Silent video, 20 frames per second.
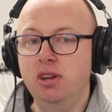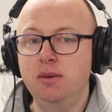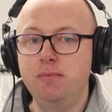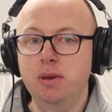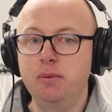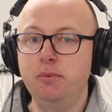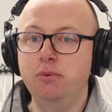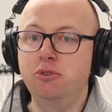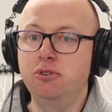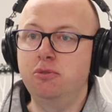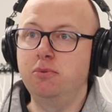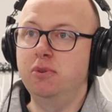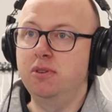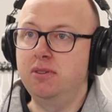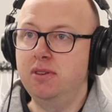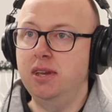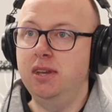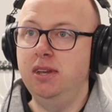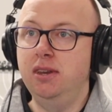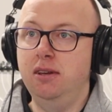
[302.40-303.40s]
people just want
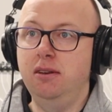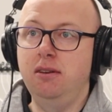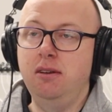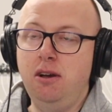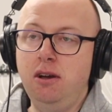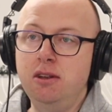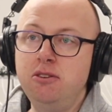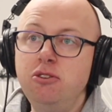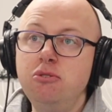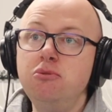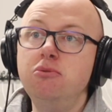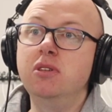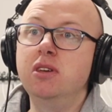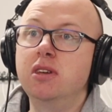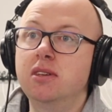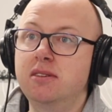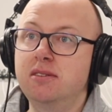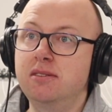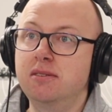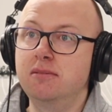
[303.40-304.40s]
to say, I do
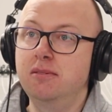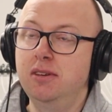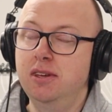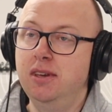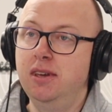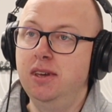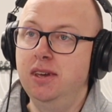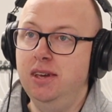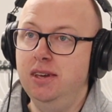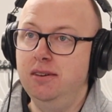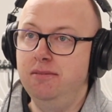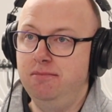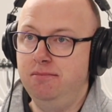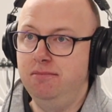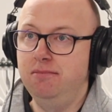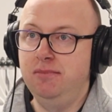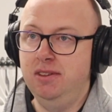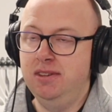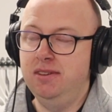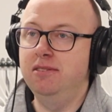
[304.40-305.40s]
this.
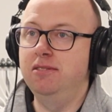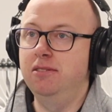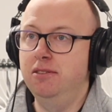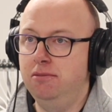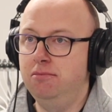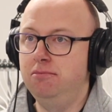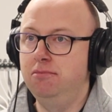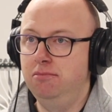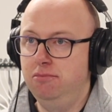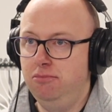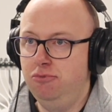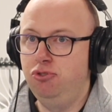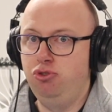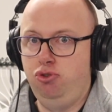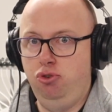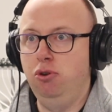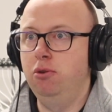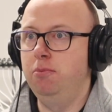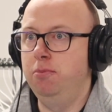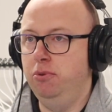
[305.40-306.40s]
This is the
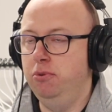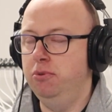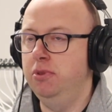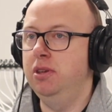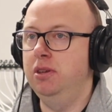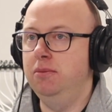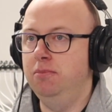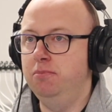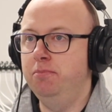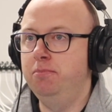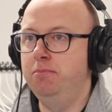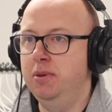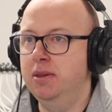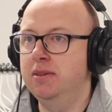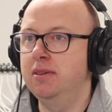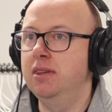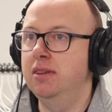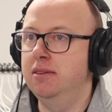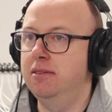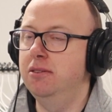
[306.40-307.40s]
job or the
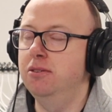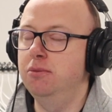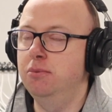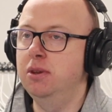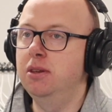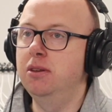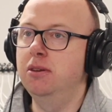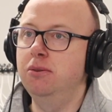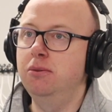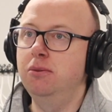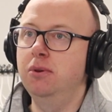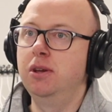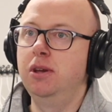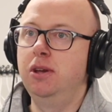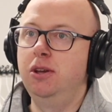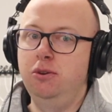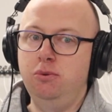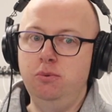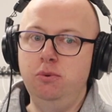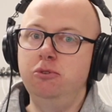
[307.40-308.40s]
business that we do,
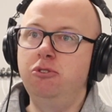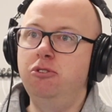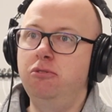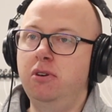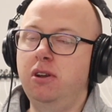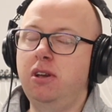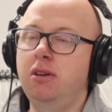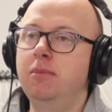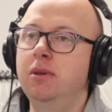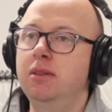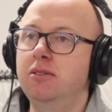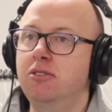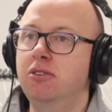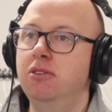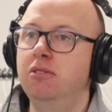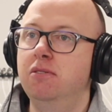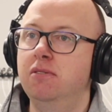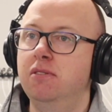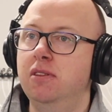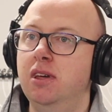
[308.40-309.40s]
what do you recommend is
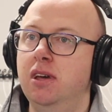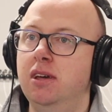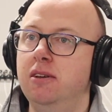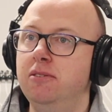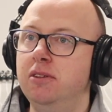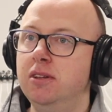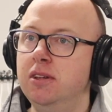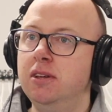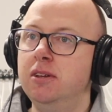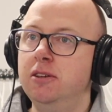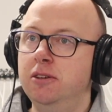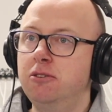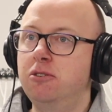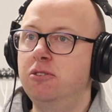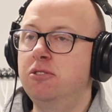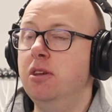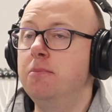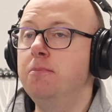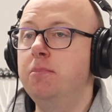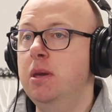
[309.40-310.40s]
good for that? Yeah,
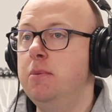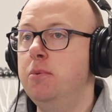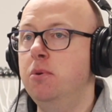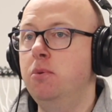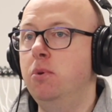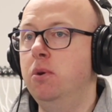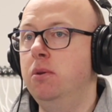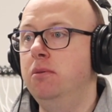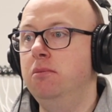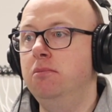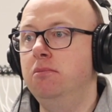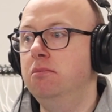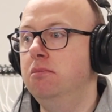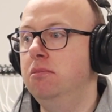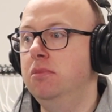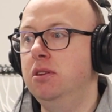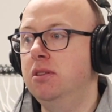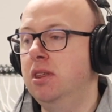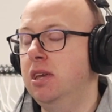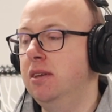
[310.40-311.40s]
because some people want
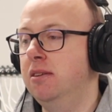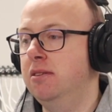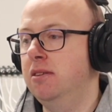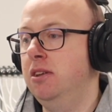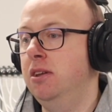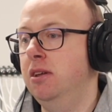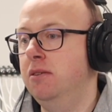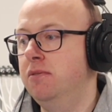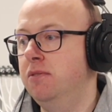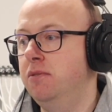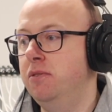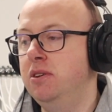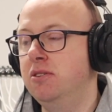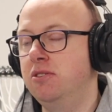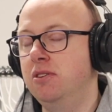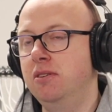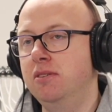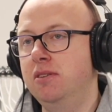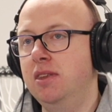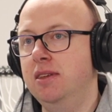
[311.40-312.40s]
things, for
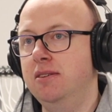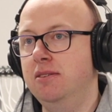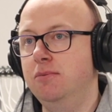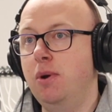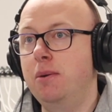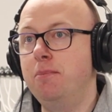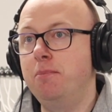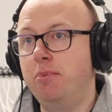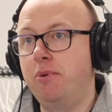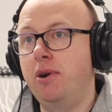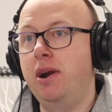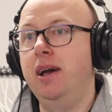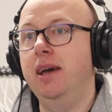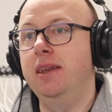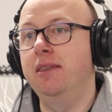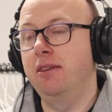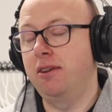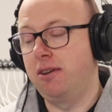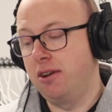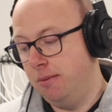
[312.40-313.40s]
instance, there's one
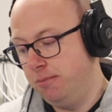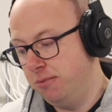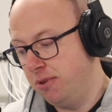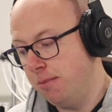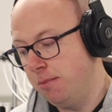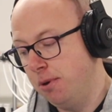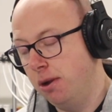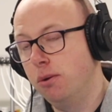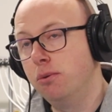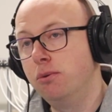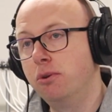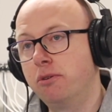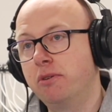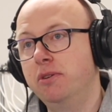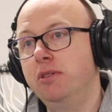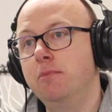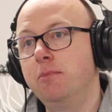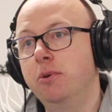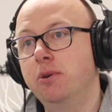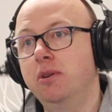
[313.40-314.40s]
brand that comes up longer
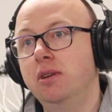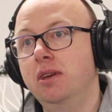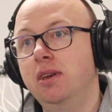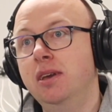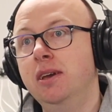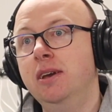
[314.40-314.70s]
in the body,